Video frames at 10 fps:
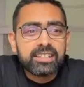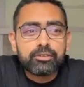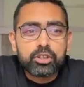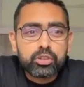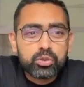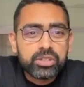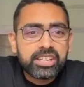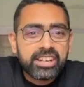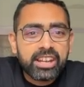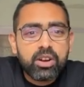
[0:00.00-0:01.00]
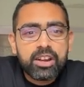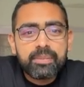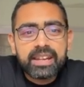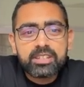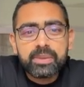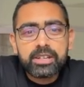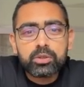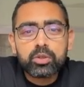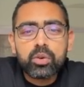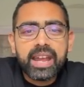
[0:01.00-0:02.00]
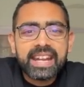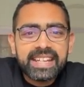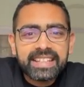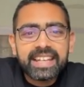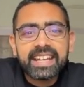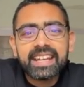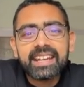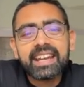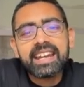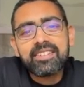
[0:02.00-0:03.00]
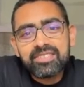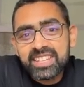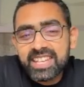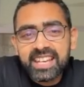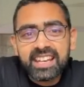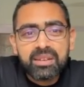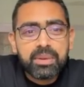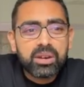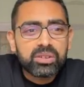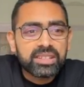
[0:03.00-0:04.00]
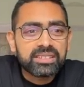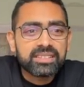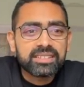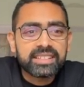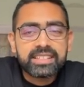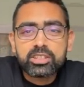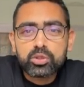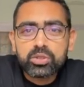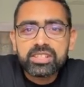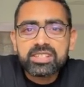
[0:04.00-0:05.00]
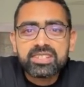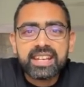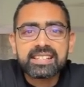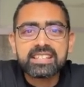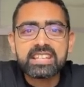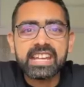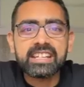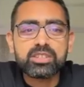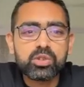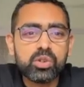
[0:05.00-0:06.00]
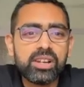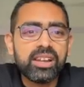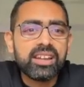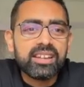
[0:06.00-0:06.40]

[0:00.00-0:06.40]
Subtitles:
for student record management, to know anything and everything about the students existing in a school.